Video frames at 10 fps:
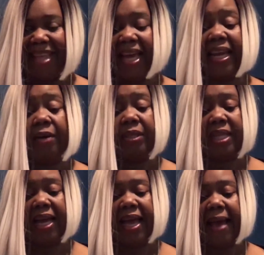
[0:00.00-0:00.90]
And I was
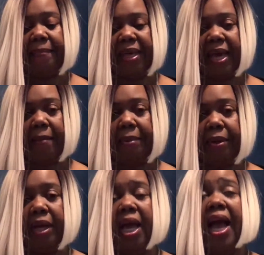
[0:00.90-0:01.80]
not a happy
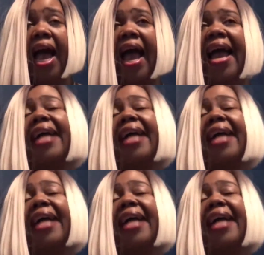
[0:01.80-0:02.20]
camper. I